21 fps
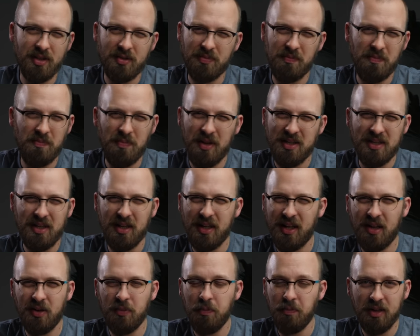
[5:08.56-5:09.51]
has
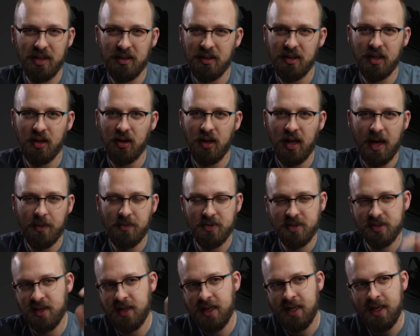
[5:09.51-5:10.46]
basically completely
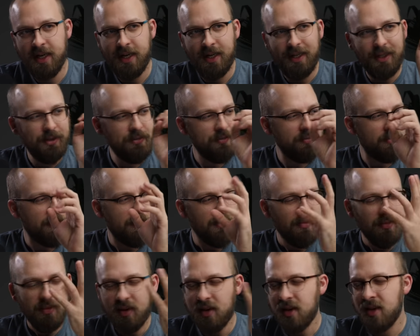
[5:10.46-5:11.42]
collapsed.
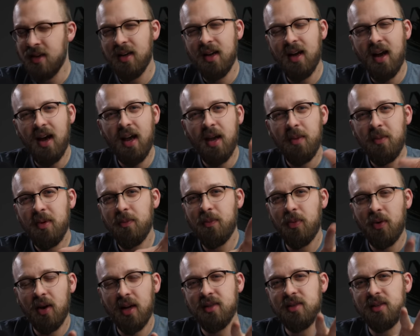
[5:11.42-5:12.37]
I am
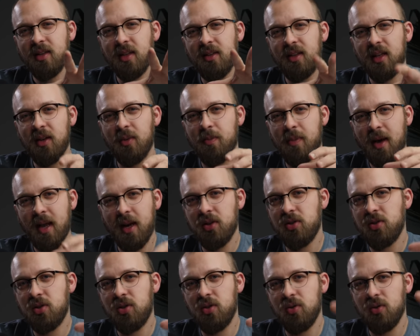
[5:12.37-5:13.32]
impressed that they
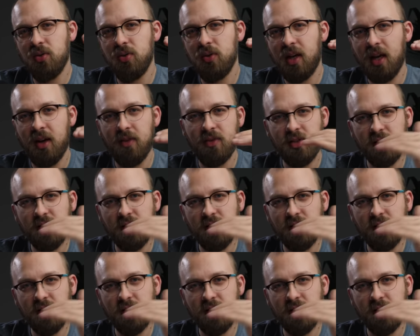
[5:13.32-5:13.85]
managed to kind of